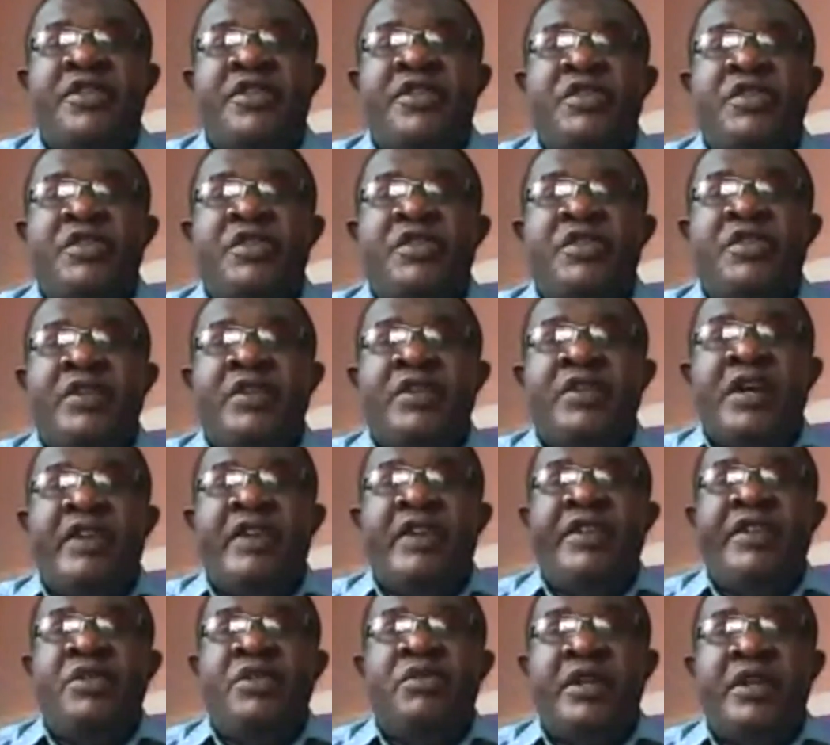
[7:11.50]
you
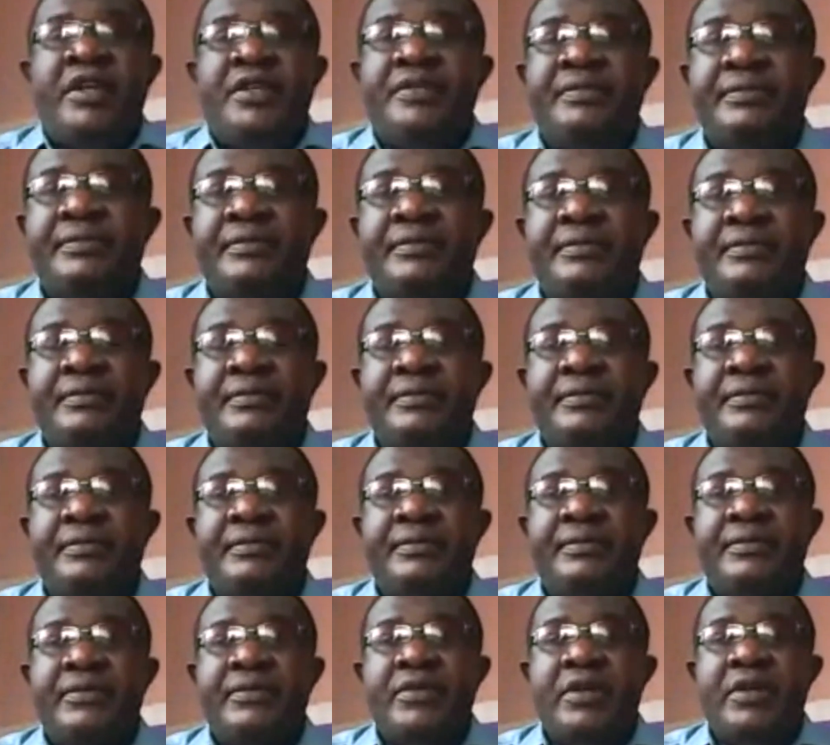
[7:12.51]
have a new wallet.
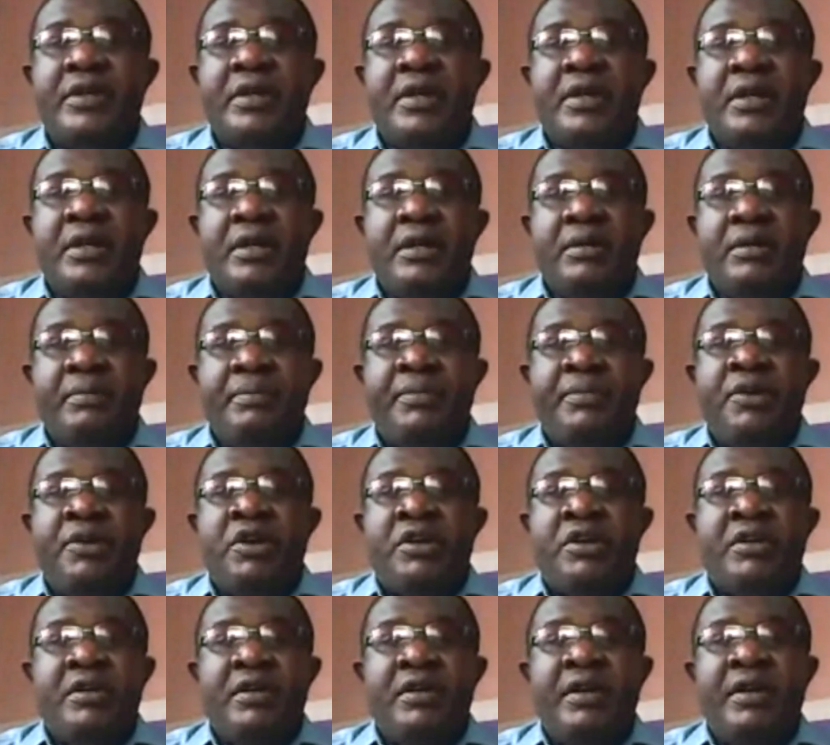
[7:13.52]
Let me
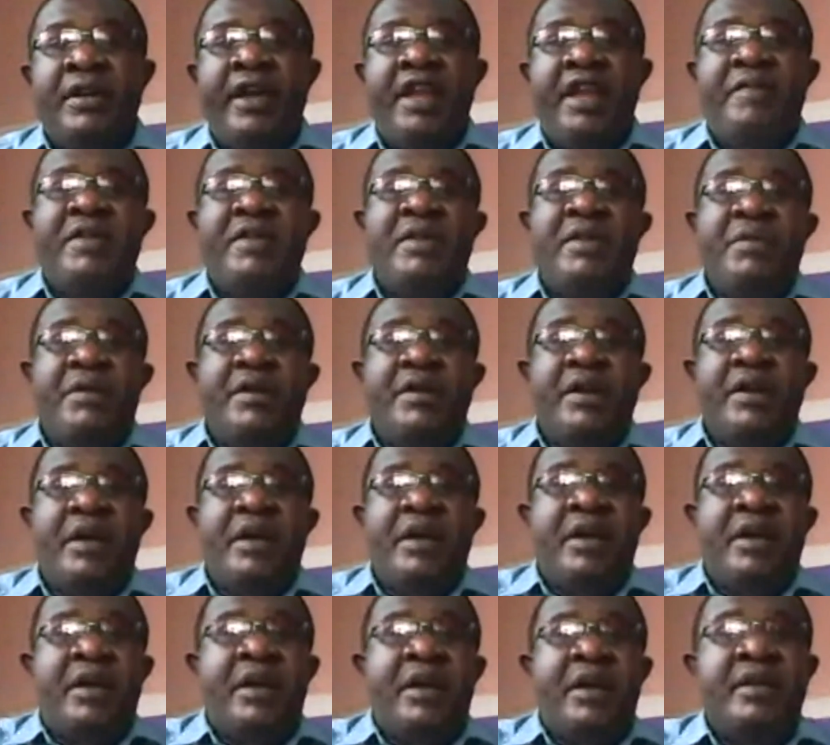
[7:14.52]
give this
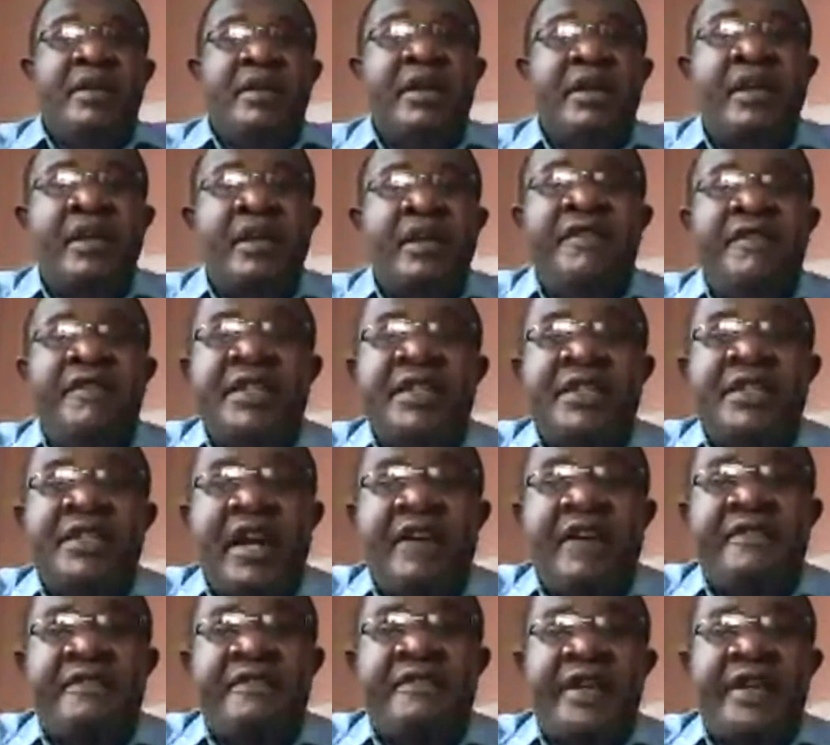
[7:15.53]
advice
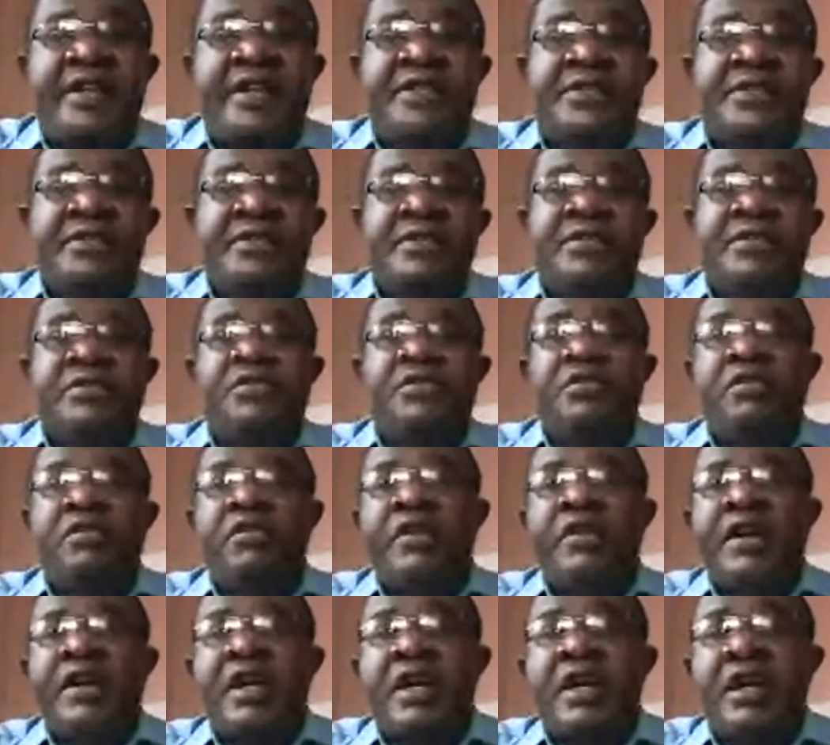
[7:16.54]
or a
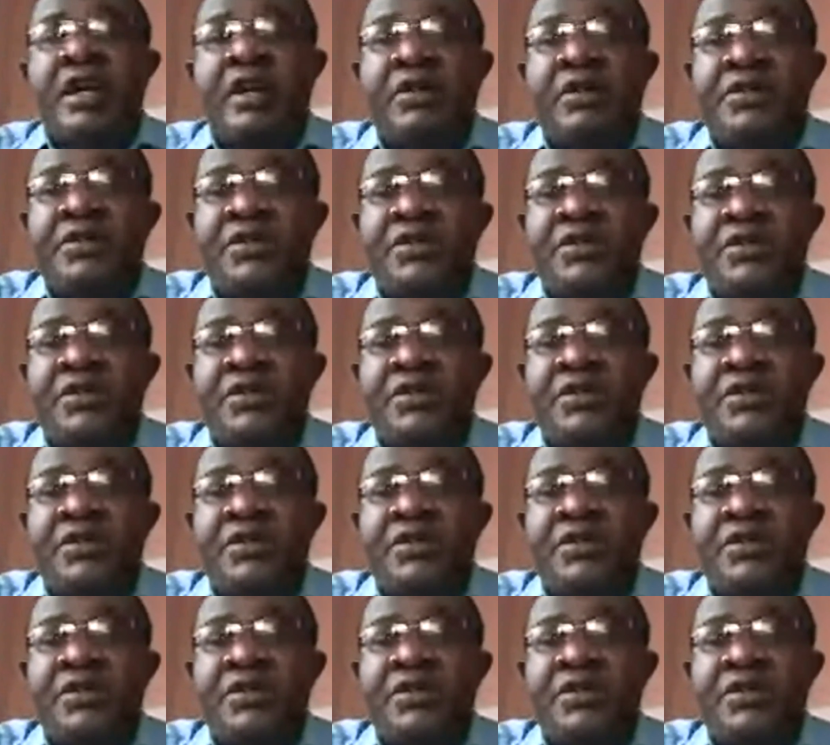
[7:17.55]
couch.